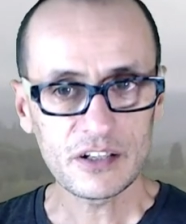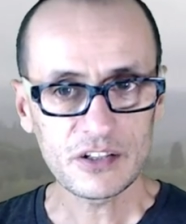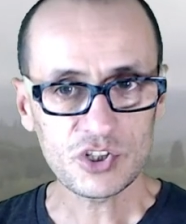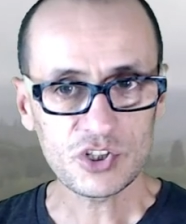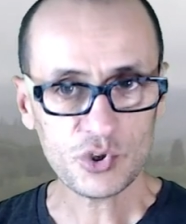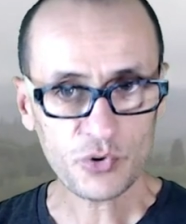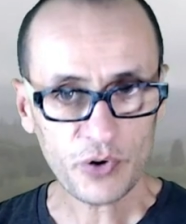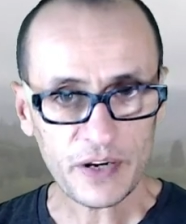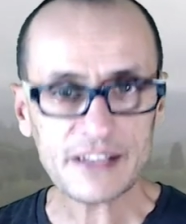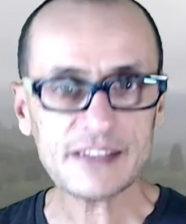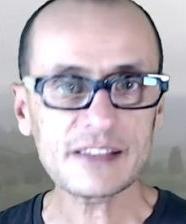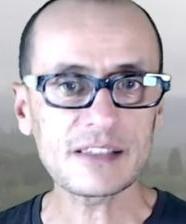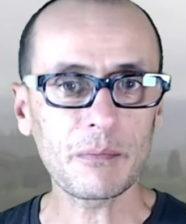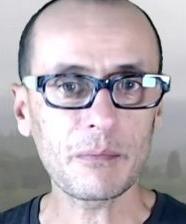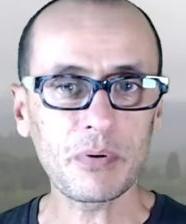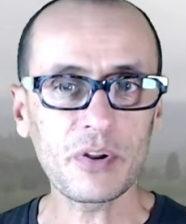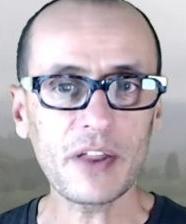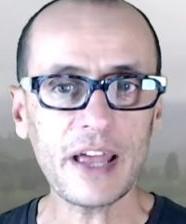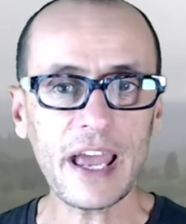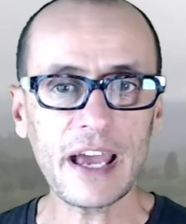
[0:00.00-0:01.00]
tricks the
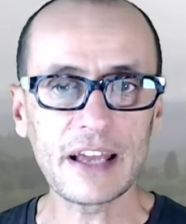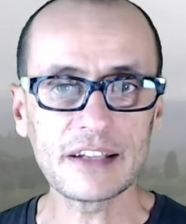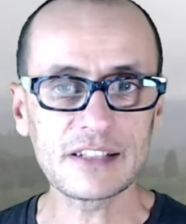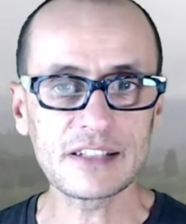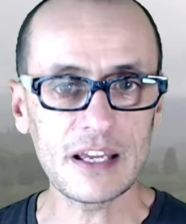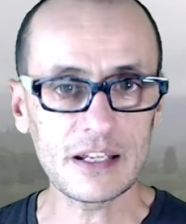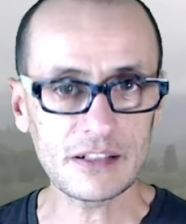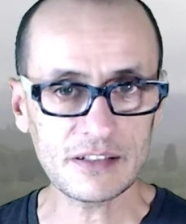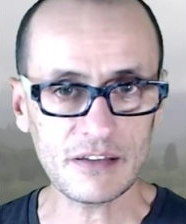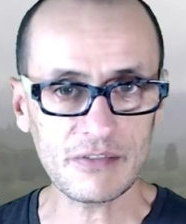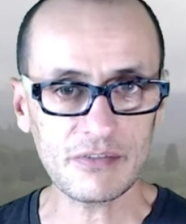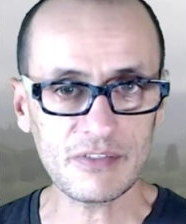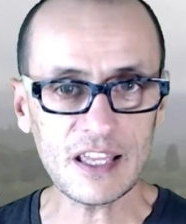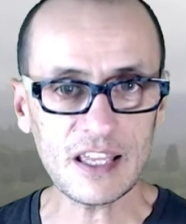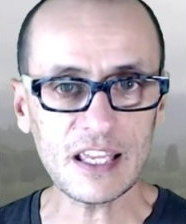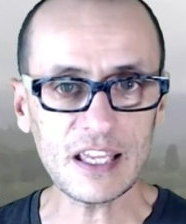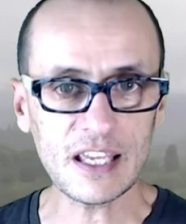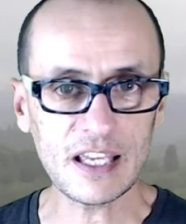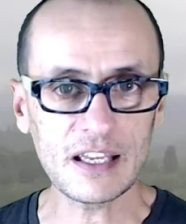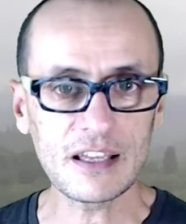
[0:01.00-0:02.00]
plant into
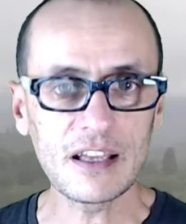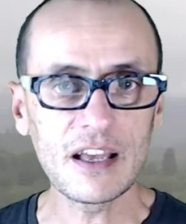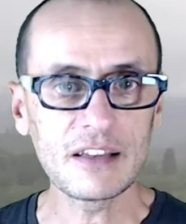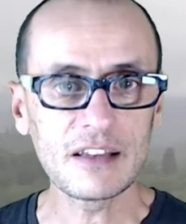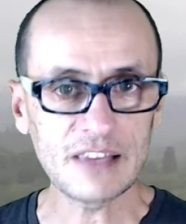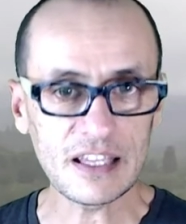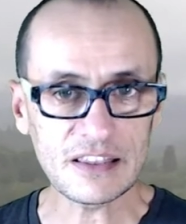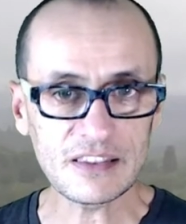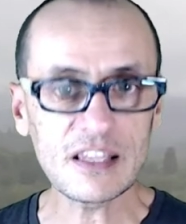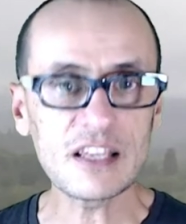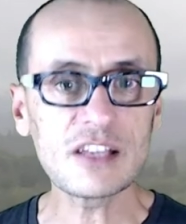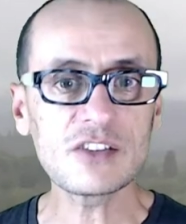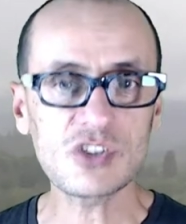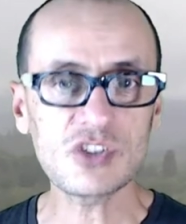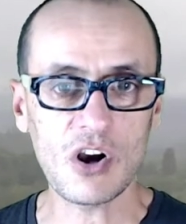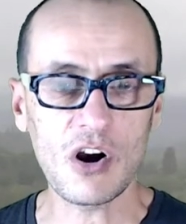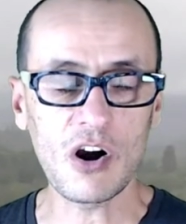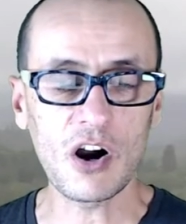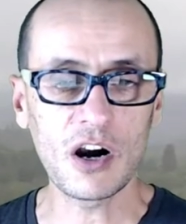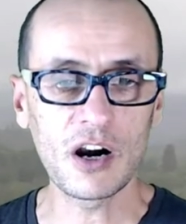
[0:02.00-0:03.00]
thinking that these
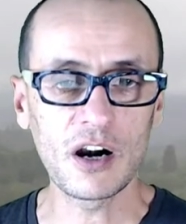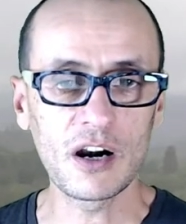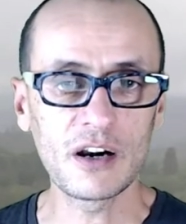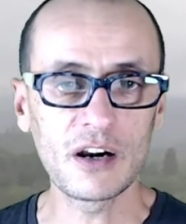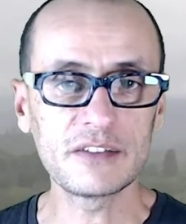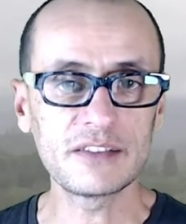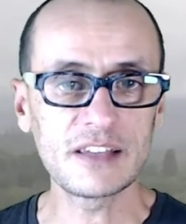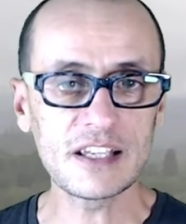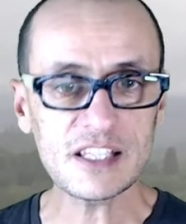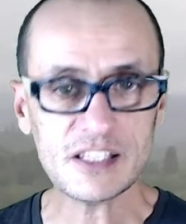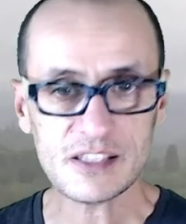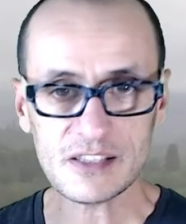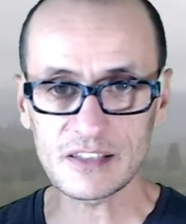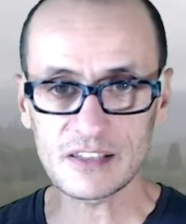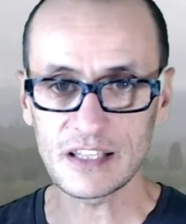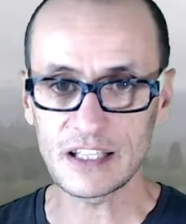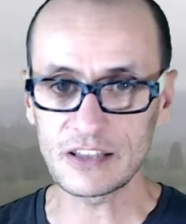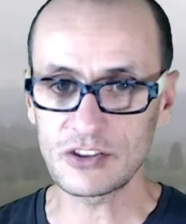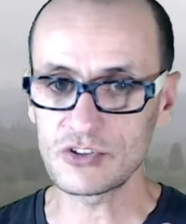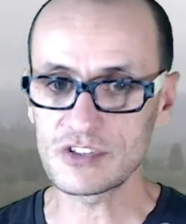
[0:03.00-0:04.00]
are these
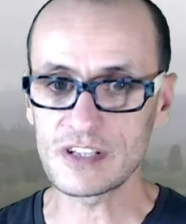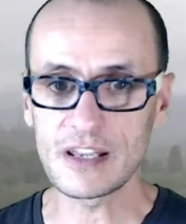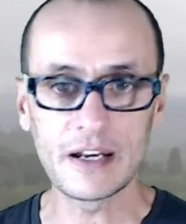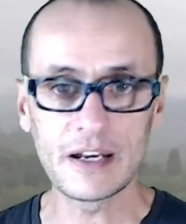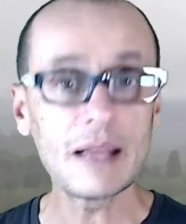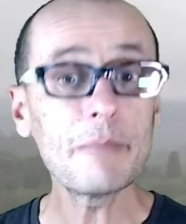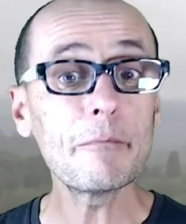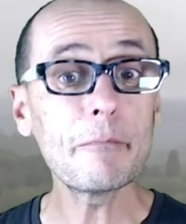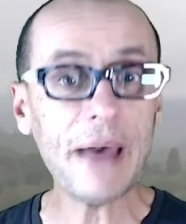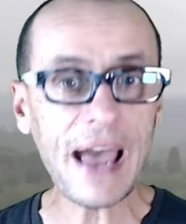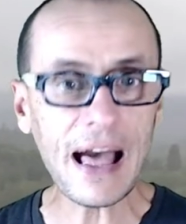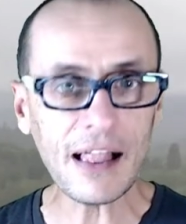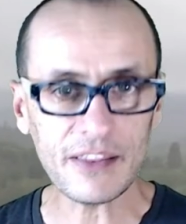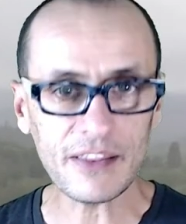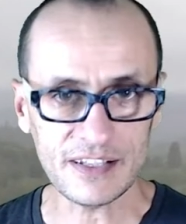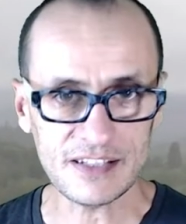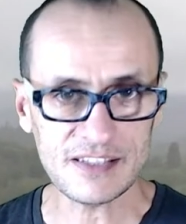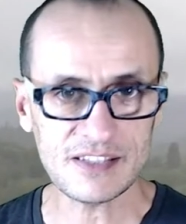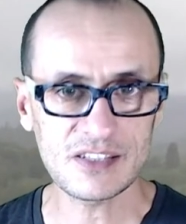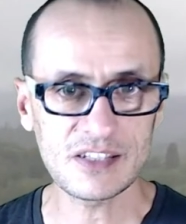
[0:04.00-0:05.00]
that there's an
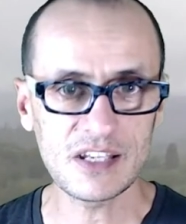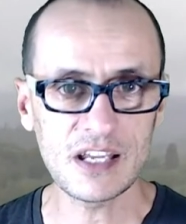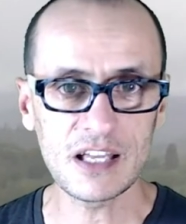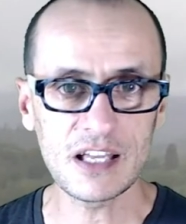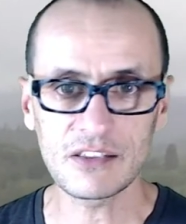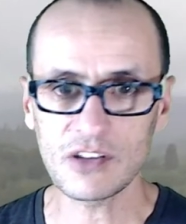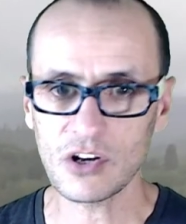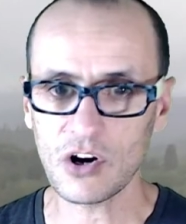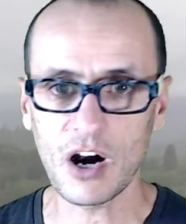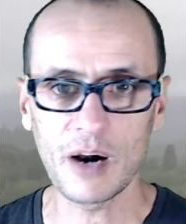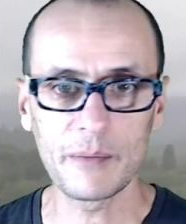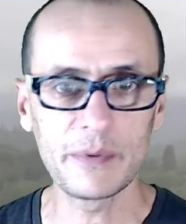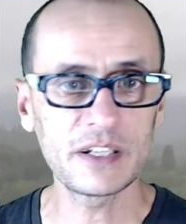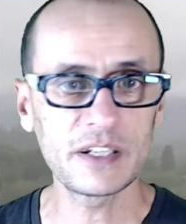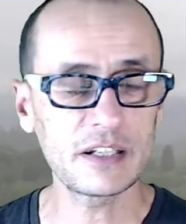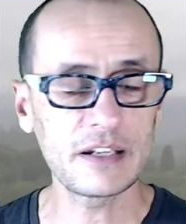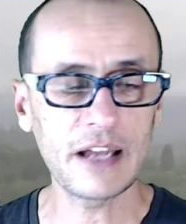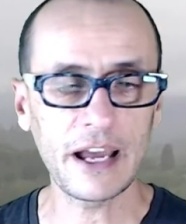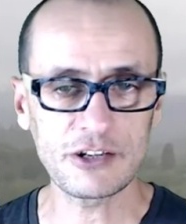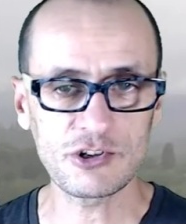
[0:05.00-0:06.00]
imbalance in the carbon
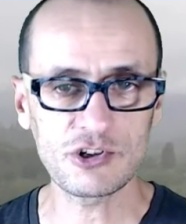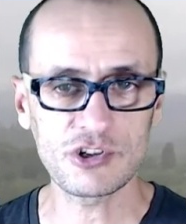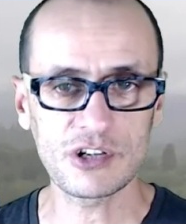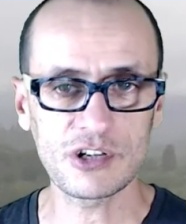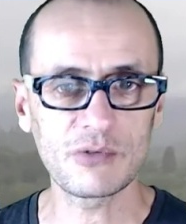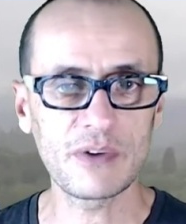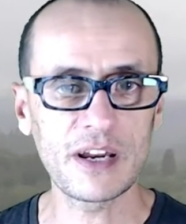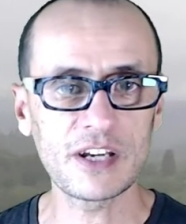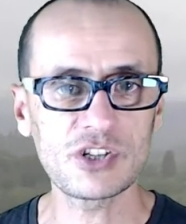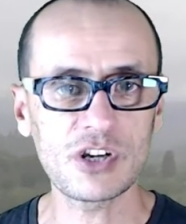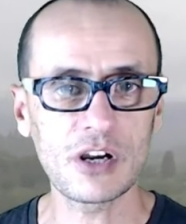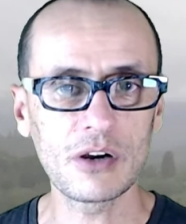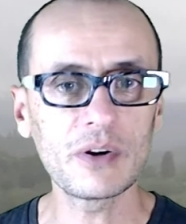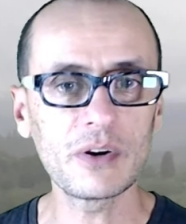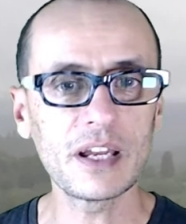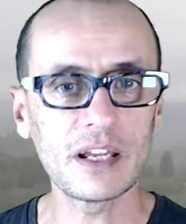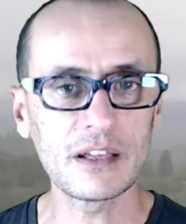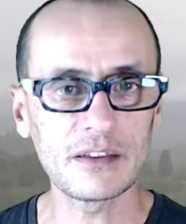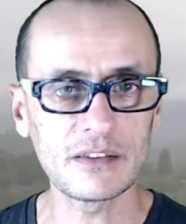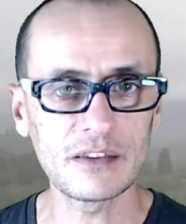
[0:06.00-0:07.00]
to nitrogen ratio
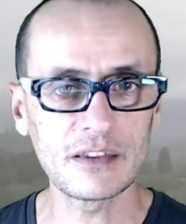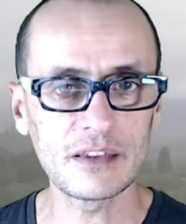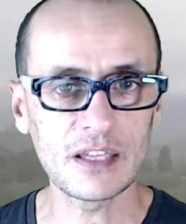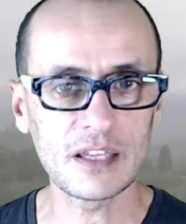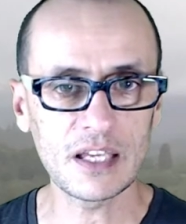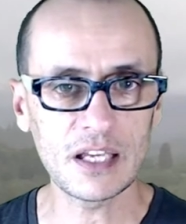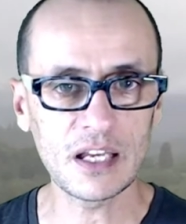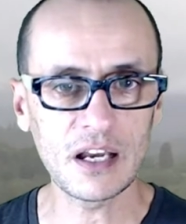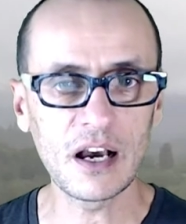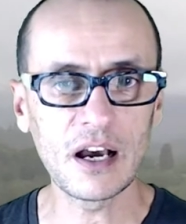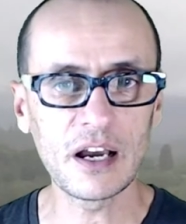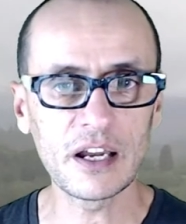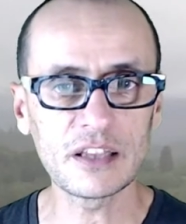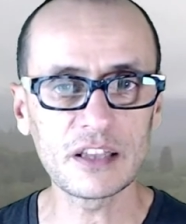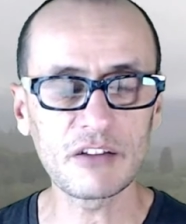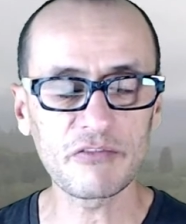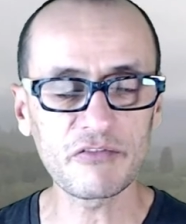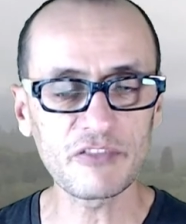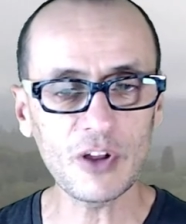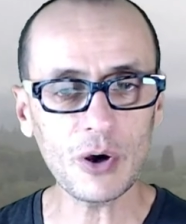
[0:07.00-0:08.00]
in the uh, in
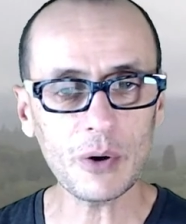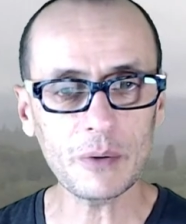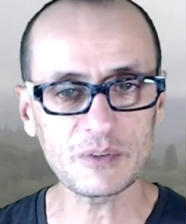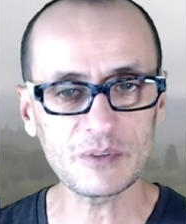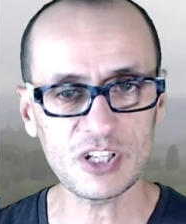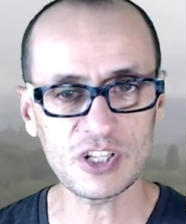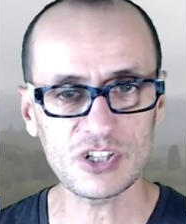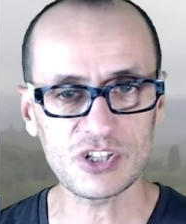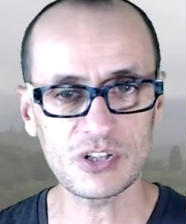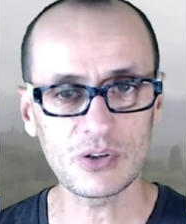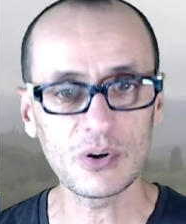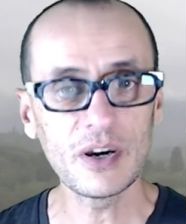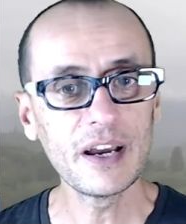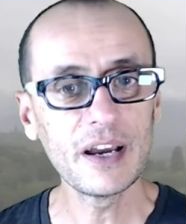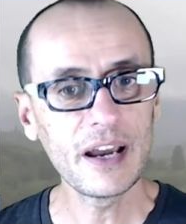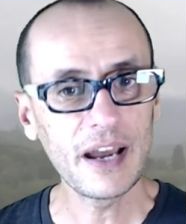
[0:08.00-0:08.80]
the phloem tissue